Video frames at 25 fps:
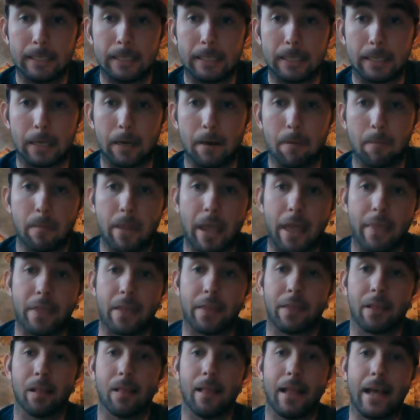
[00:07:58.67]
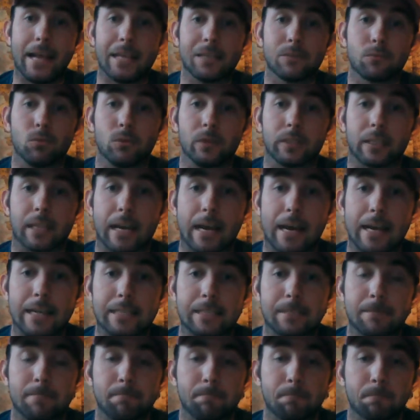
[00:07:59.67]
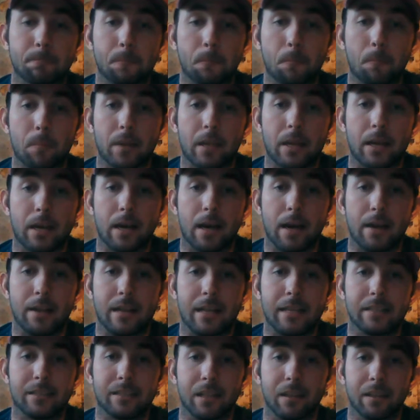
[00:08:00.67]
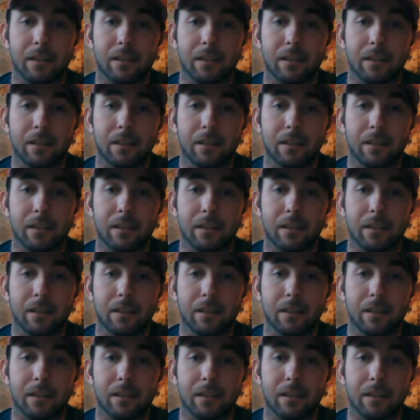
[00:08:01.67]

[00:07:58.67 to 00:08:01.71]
And then the last one, guys, is the